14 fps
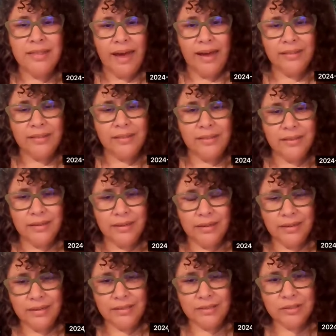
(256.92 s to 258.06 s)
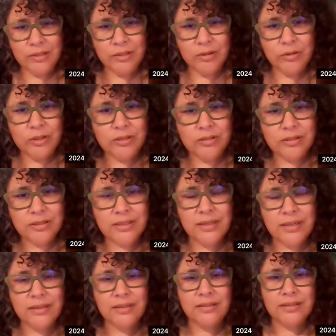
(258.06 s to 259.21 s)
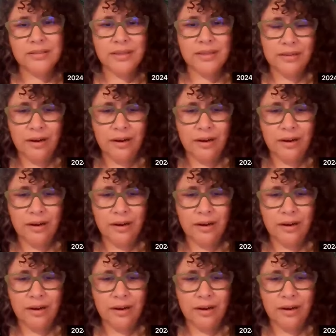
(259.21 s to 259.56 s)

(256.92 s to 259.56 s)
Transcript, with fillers: that the institutional skills and